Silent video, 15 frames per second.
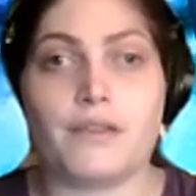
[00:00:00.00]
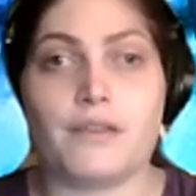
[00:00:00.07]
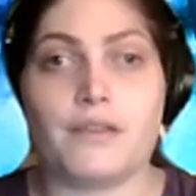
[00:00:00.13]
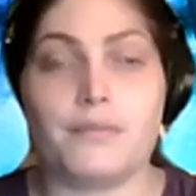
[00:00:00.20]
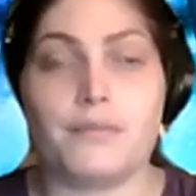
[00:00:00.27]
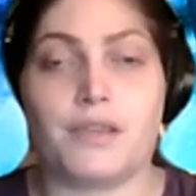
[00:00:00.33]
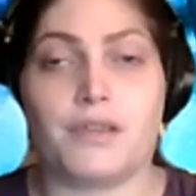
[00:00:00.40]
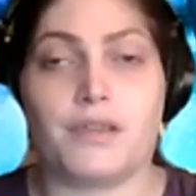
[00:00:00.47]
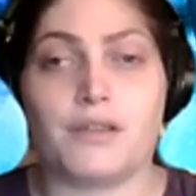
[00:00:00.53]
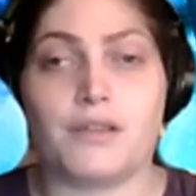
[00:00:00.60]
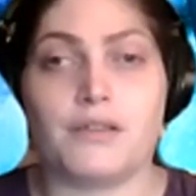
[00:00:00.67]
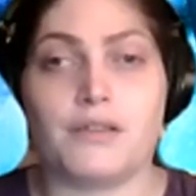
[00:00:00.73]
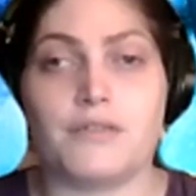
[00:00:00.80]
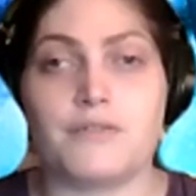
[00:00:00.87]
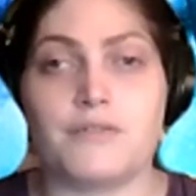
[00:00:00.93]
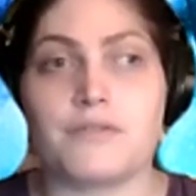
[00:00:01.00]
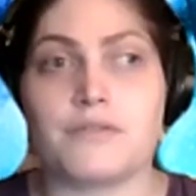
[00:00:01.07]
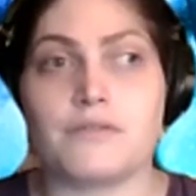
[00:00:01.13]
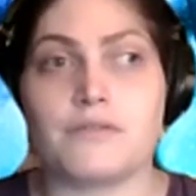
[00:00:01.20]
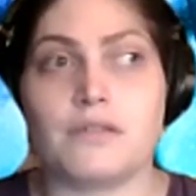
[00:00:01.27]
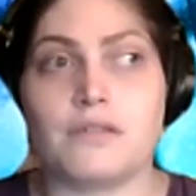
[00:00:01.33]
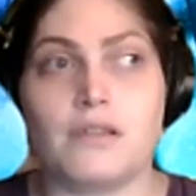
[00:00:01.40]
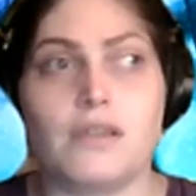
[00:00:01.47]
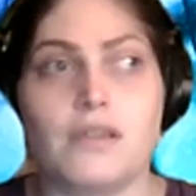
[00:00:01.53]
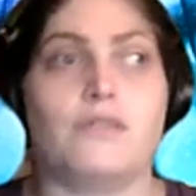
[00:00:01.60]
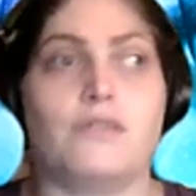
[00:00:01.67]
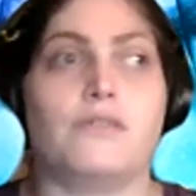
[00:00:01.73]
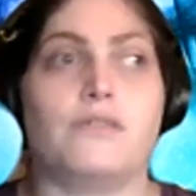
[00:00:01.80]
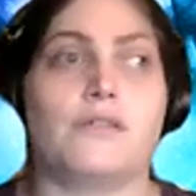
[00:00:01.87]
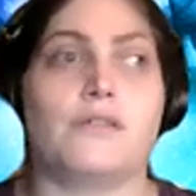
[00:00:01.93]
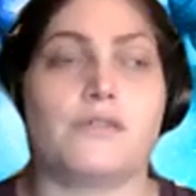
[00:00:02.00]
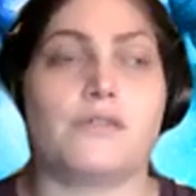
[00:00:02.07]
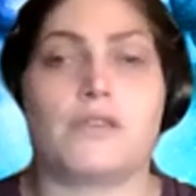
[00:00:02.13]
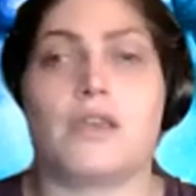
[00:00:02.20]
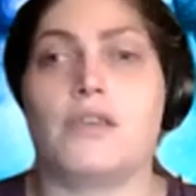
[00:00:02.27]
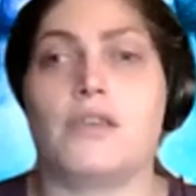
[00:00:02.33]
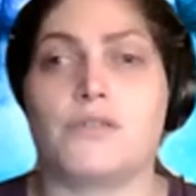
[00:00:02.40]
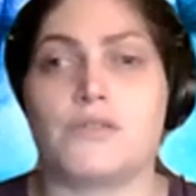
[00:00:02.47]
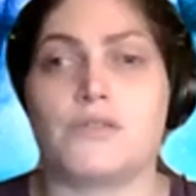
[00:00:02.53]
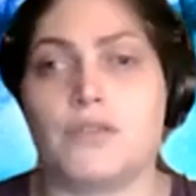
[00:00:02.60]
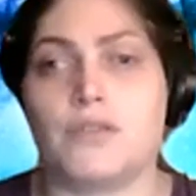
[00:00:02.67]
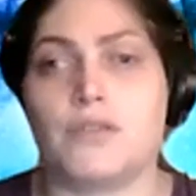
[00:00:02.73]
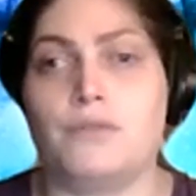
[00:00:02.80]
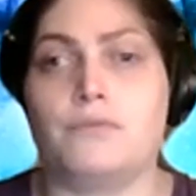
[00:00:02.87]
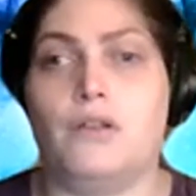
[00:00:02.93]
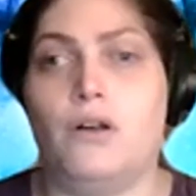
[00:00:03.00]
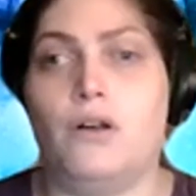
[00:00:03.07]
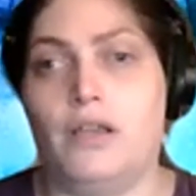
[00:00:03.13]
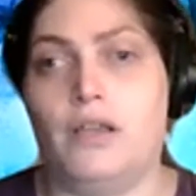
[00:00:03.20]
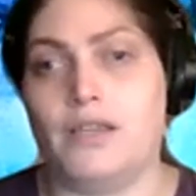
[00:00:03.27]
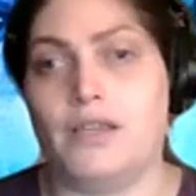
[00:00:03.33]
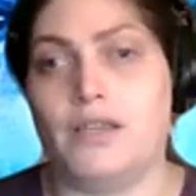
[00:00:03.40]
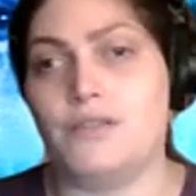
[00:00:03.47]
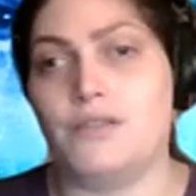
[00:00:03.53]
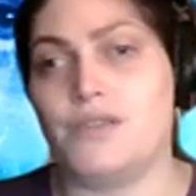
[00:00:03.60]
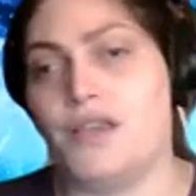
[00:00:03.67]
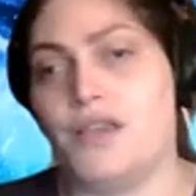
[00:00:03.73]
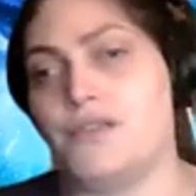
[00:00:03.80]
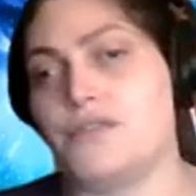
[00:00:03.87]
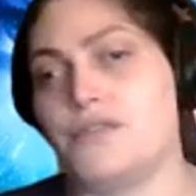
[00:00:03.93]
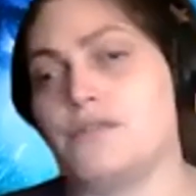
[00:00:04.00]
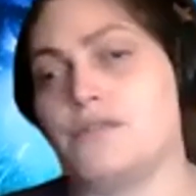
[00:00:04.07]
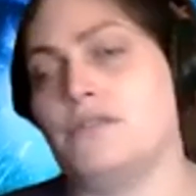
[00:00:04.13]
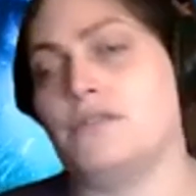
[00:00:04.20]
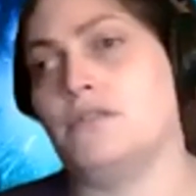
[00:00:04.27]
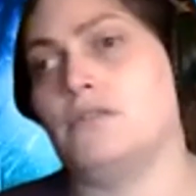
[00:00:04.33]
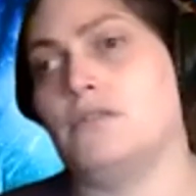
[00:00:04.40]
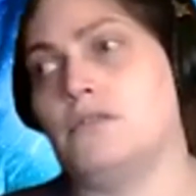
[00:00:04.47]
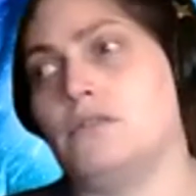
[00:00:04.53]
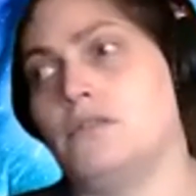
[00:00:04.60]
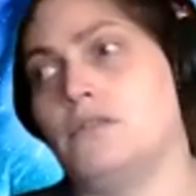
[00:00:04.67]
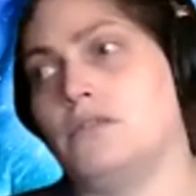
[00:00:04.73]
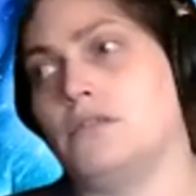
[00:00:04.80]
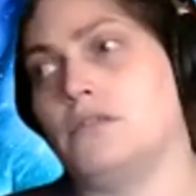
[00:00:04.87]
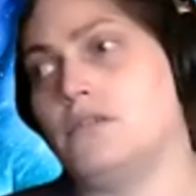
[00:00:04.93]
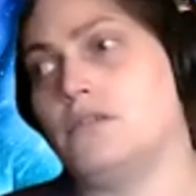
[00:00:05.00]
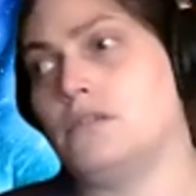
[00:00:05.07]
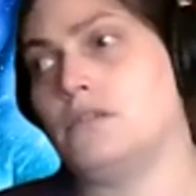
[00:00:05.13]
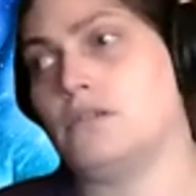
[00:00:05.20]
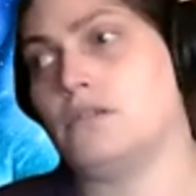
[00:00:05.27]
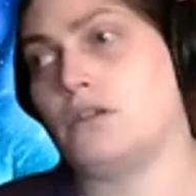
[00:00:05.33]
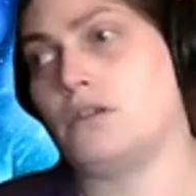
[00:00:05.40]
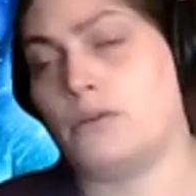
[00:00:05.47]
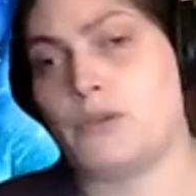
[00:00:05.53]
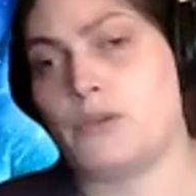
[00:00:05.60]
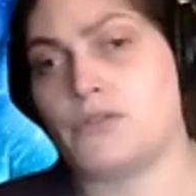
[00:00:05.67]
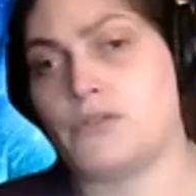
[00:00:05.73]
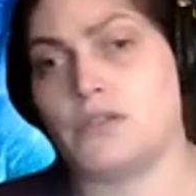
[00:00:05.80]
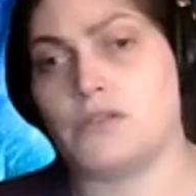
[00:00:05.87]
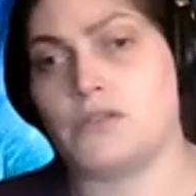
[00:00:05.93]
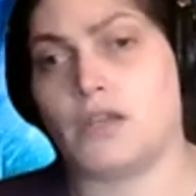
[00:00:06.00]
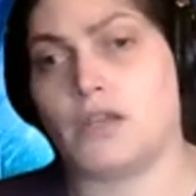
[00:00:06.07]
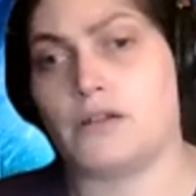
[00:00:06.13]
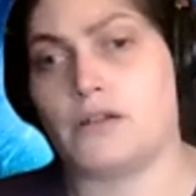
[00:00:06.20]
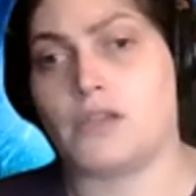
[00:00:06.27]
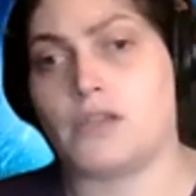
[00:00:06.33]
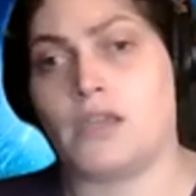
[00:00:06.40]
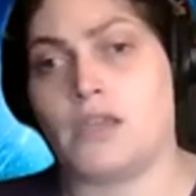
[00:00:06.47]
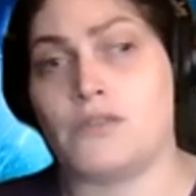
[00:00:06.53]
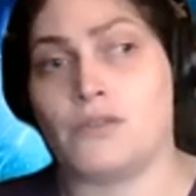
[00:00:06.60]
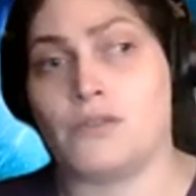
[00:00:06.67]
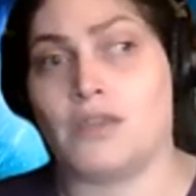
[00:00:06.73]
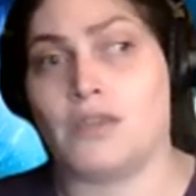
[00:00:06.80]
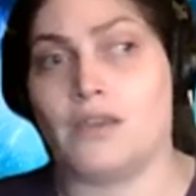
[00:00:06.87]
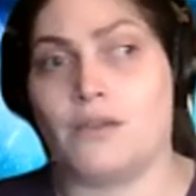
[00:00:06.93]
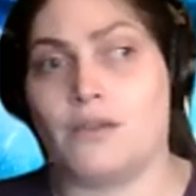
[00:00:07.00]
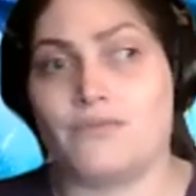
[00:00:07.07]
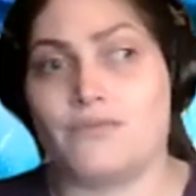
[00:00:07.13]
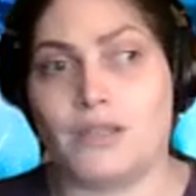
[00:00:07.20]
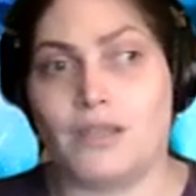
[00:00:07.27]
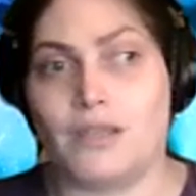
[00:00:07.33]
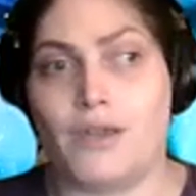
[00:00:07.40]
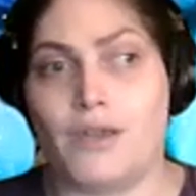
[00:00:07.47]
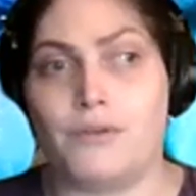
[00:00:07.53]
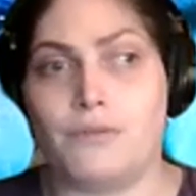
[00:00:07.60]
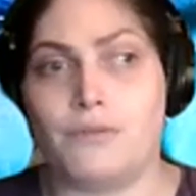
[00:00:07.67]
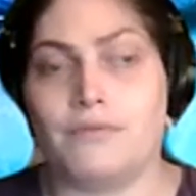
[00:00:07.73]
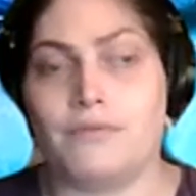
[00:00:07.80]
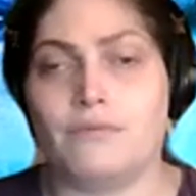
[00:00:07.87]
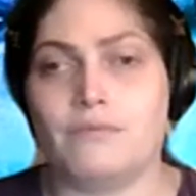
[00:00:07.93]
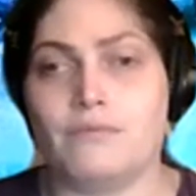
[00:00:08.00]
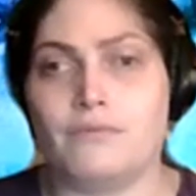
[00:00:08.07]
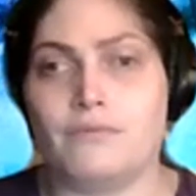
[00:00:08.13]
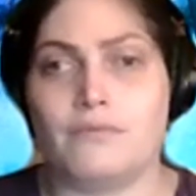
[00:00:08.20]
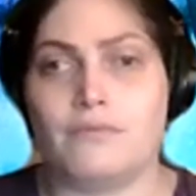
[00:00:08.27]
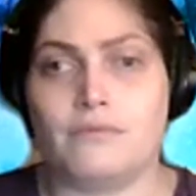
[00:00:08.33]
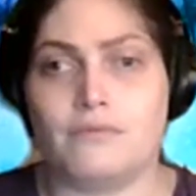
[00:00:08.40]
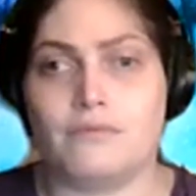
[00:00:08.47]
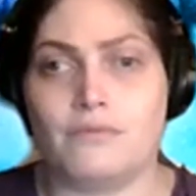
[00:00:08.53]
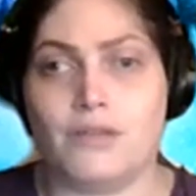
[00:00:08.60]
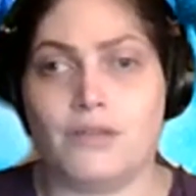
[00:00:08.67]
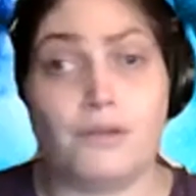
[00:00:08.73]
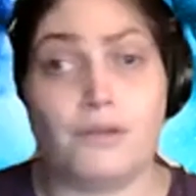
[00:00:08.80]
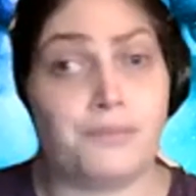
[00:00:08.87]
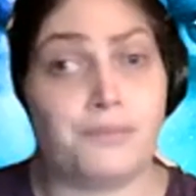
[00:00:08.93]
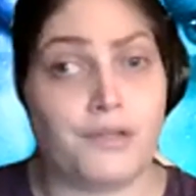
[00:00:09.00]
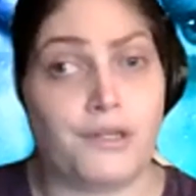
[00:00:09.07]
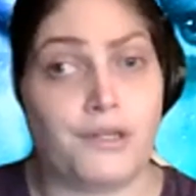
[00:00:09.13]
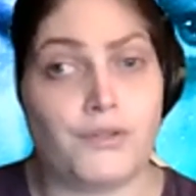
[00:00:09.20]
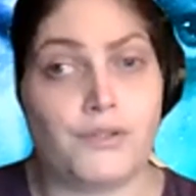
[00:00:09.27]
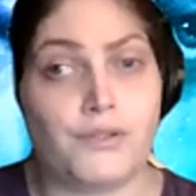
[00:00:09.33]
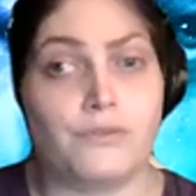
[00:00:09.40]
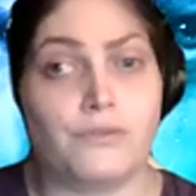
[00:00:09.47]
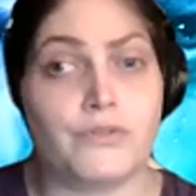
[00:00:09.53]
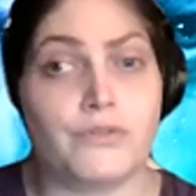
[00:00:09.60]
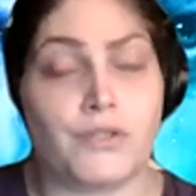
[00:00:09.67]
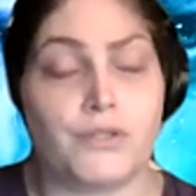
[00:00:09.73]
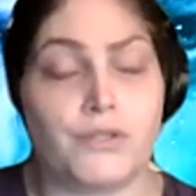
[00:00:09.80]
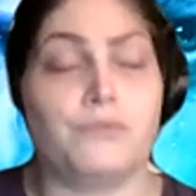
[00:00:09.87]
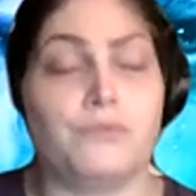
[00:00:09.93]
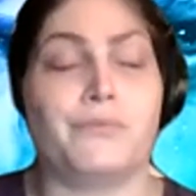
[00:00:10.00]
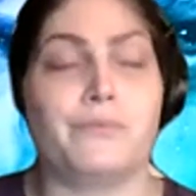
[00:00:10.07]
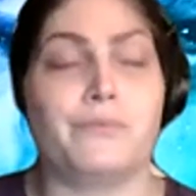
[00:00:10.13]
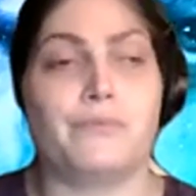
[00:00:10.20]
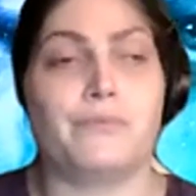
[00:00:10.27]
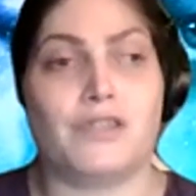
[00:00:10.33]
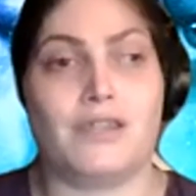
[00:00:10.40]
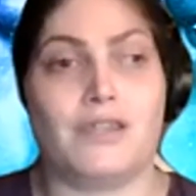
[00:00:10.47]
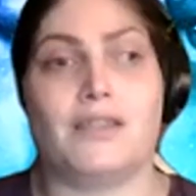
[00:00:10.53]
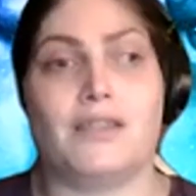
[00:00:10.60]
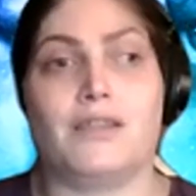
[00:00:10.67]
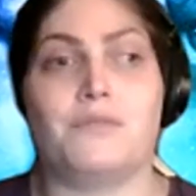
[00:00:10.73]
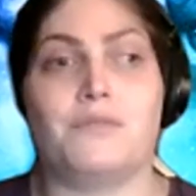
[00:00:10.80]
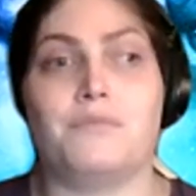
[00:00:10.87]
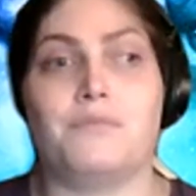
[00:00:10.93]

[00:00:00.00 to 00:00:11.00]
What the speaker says: because it does take so long. It takes almost an entire day to get a video uploaded to get it